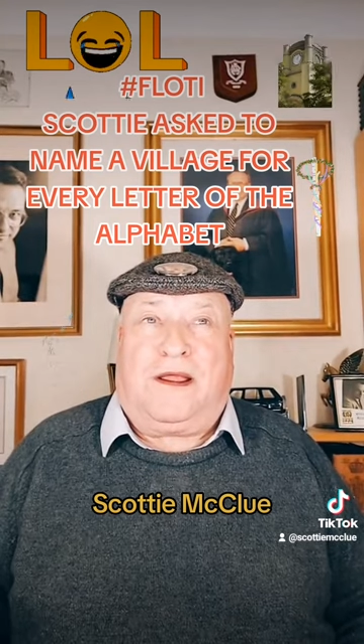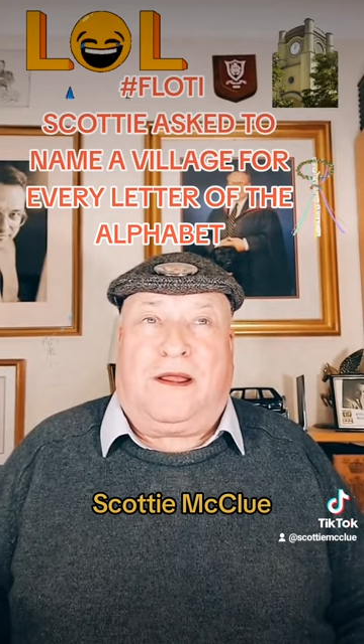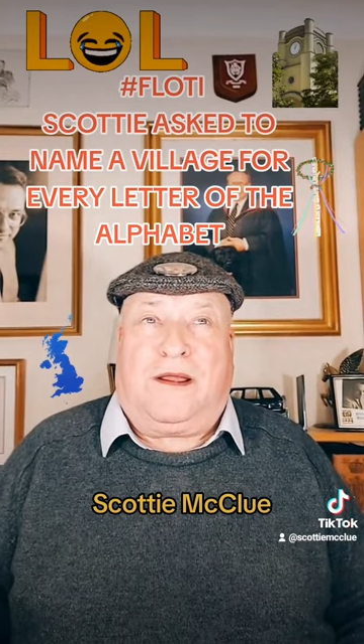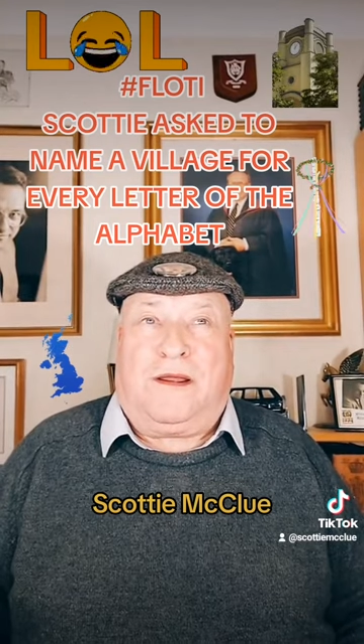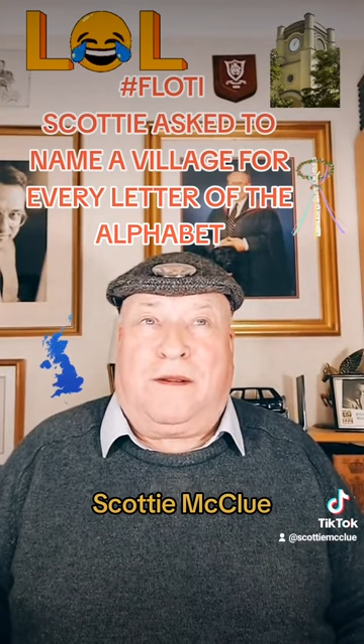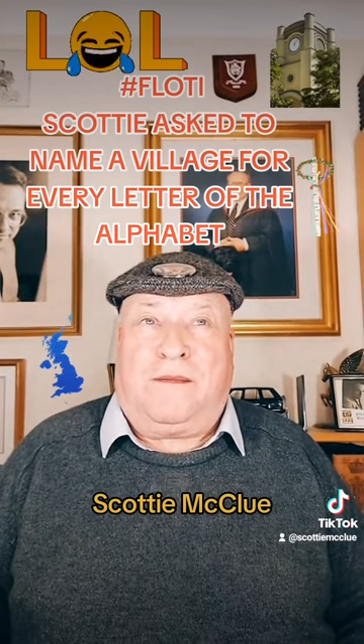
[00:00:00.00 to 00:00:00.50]

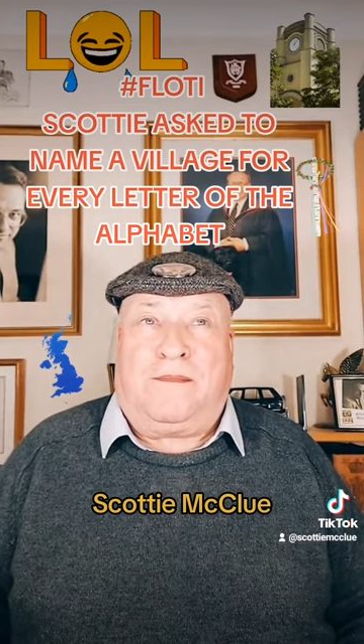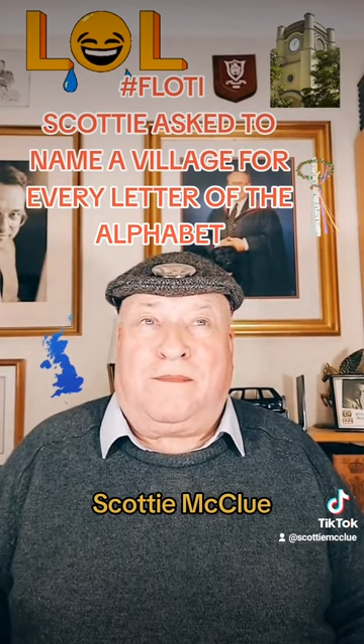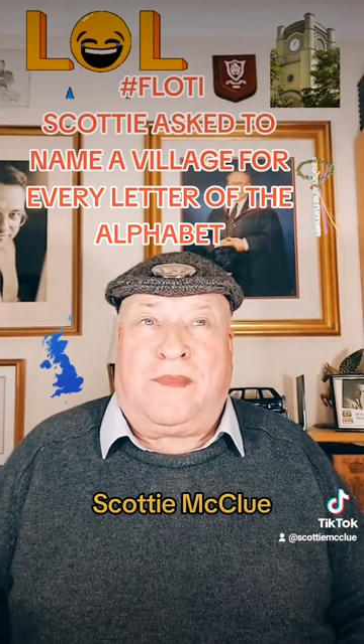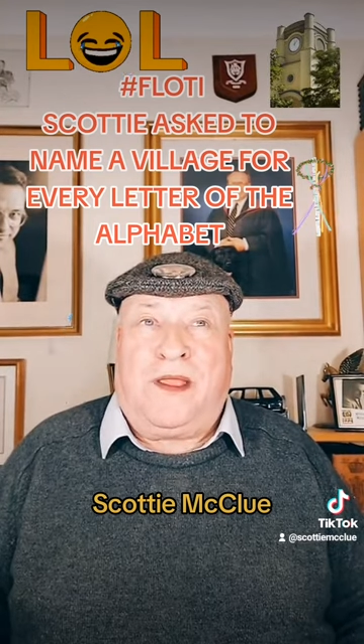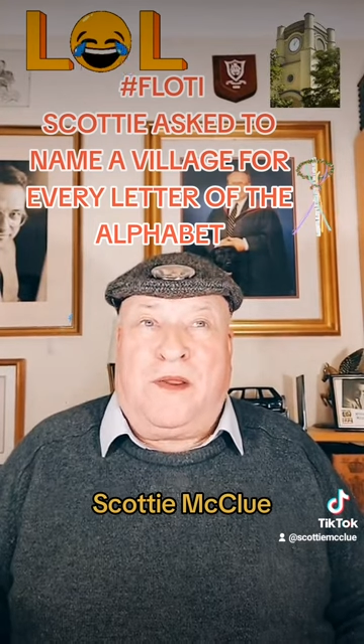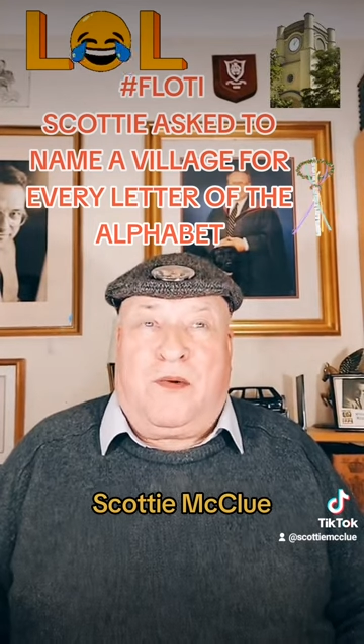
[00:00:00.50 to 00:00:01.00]

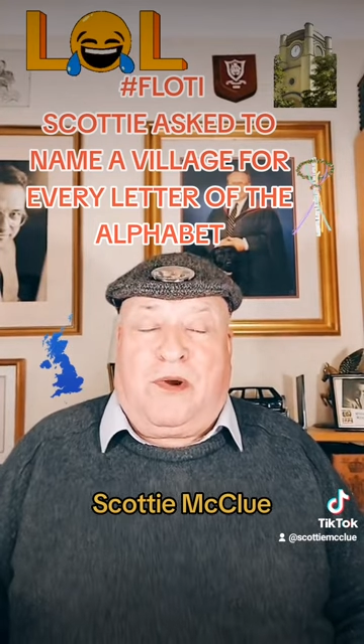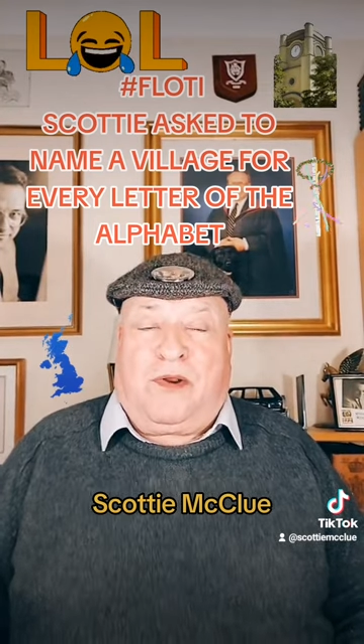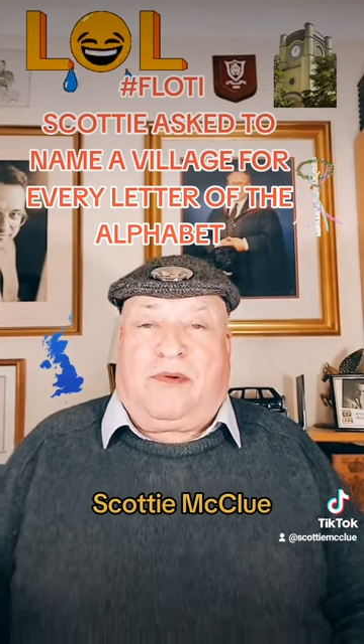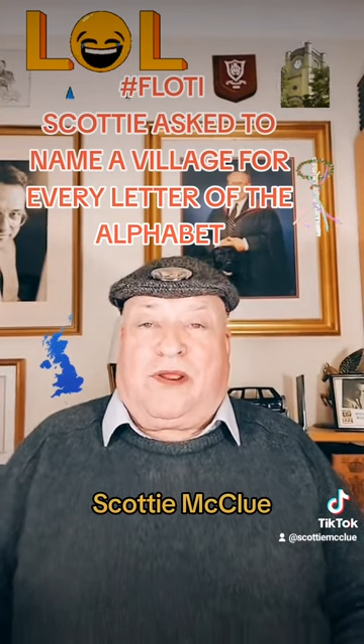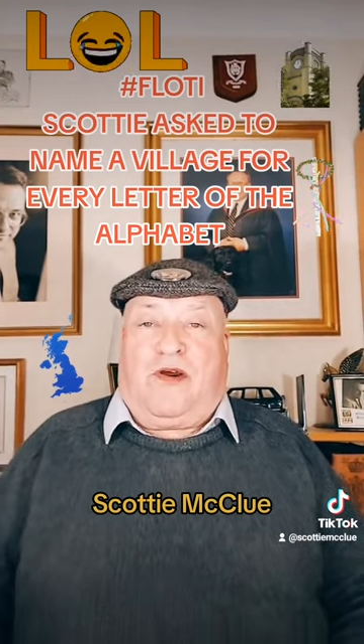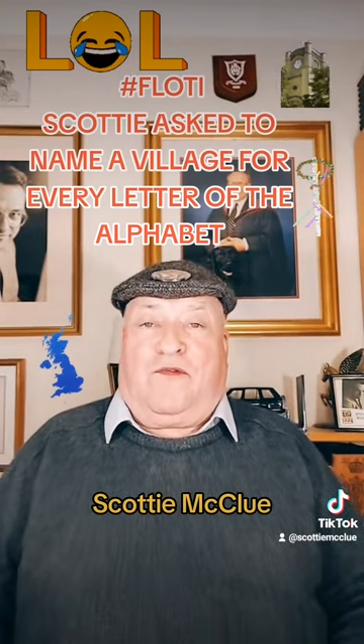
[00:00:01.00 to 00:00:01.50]
Um, what
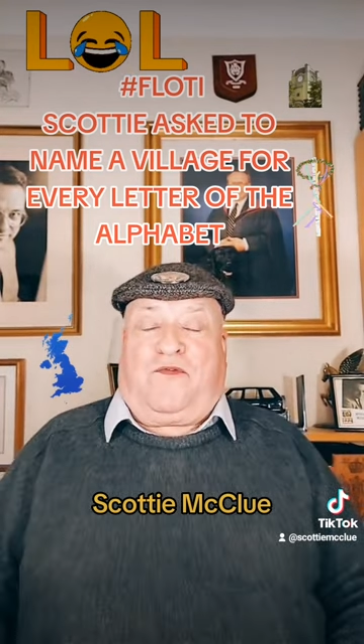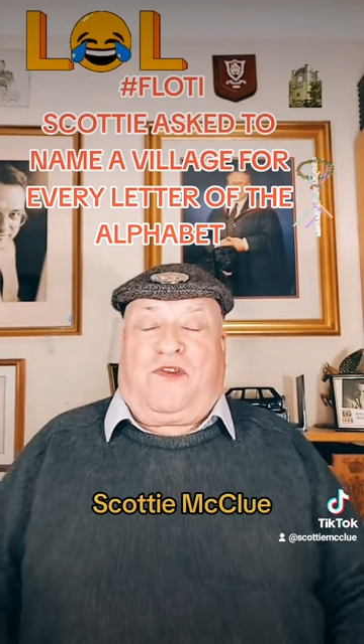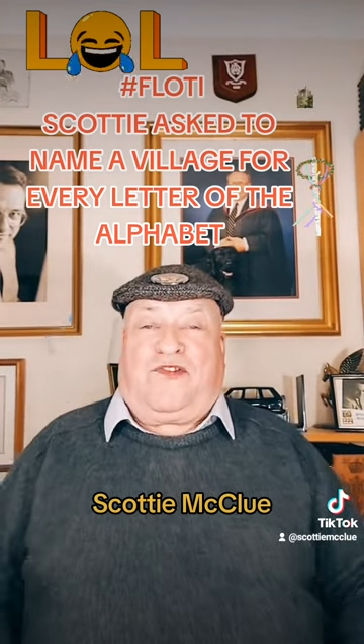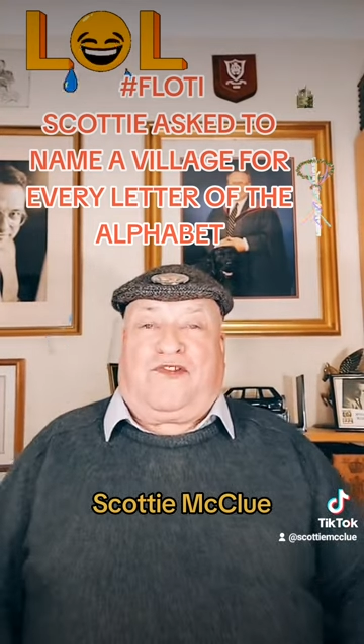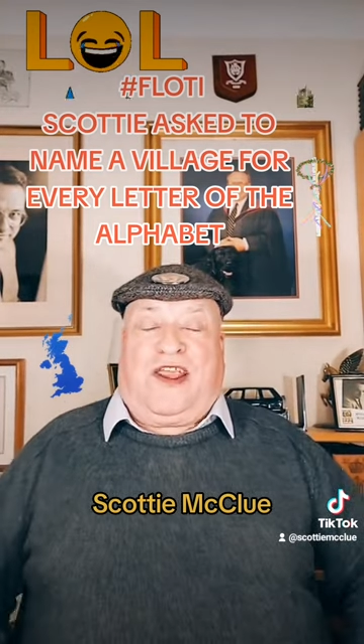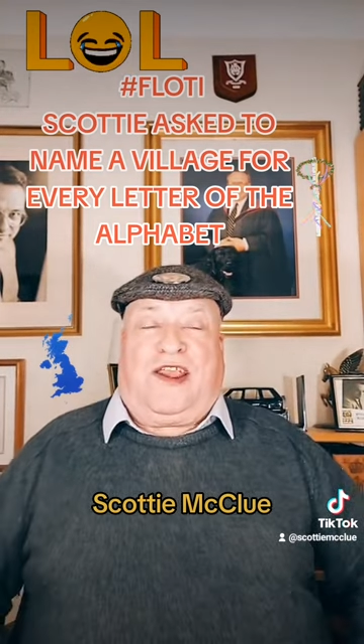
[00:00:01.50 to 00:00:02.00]
have we got for
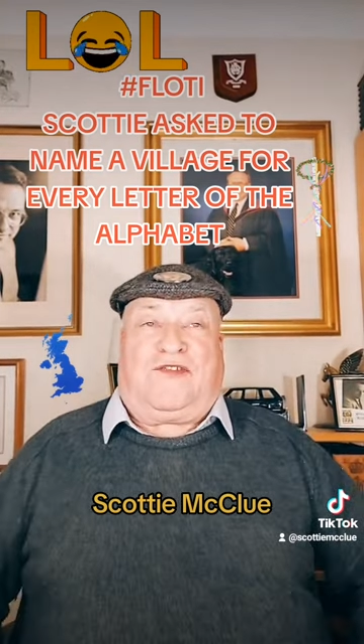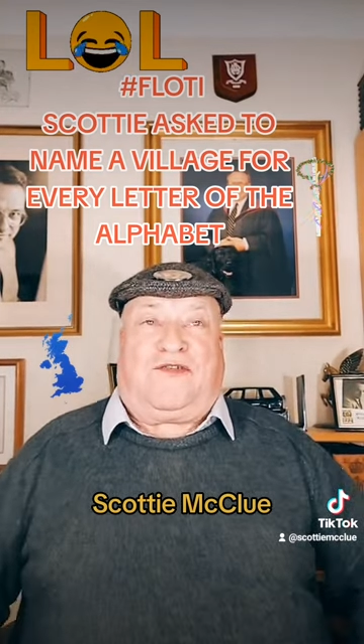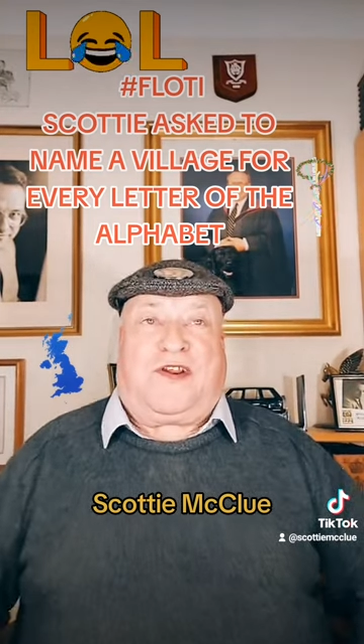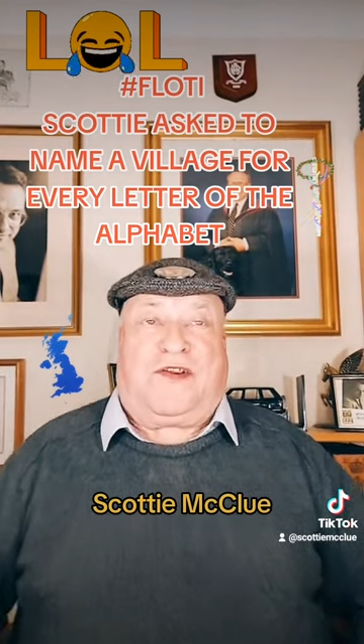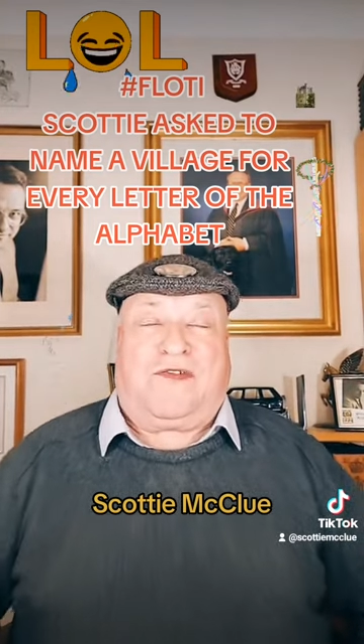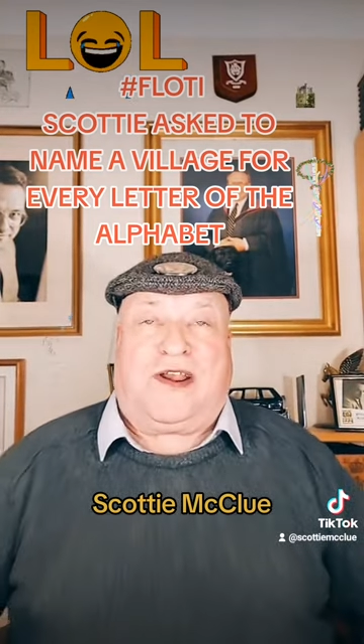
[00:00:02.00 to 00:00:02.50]
Z
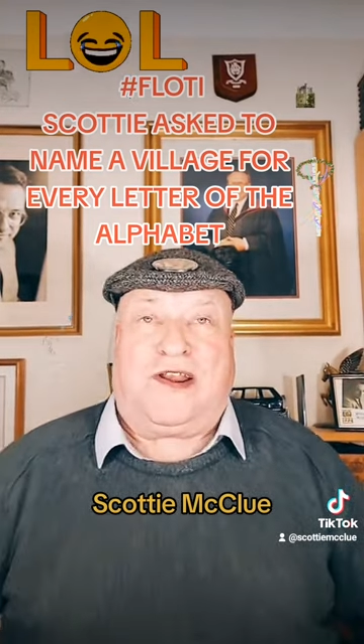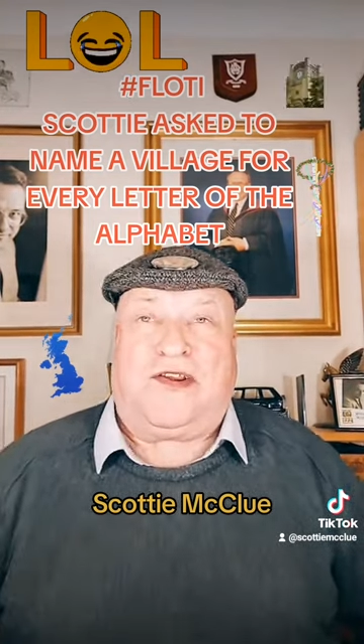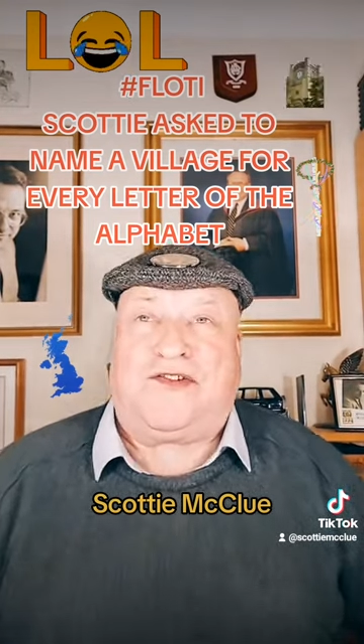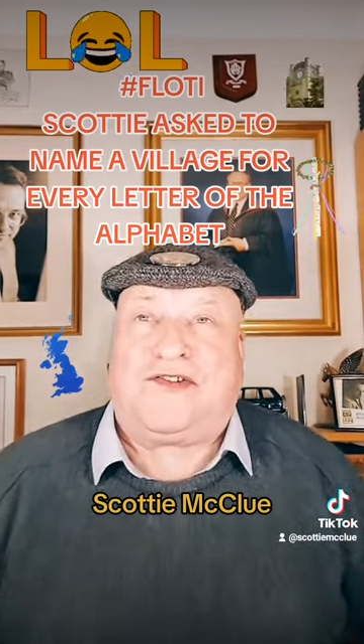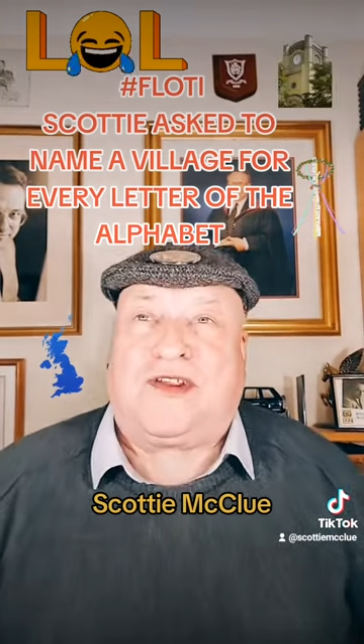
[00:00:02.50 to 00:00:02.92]
for a village,